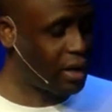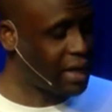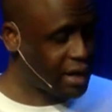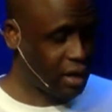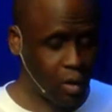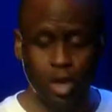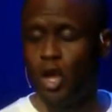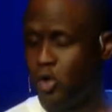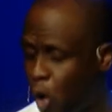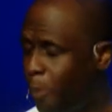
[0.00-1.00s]
not alone.
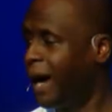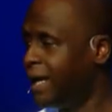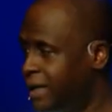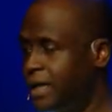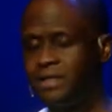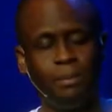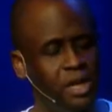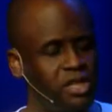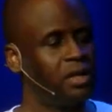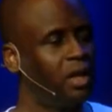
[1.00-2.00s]
Nobody does the
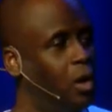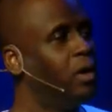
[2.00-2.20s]
mission alone.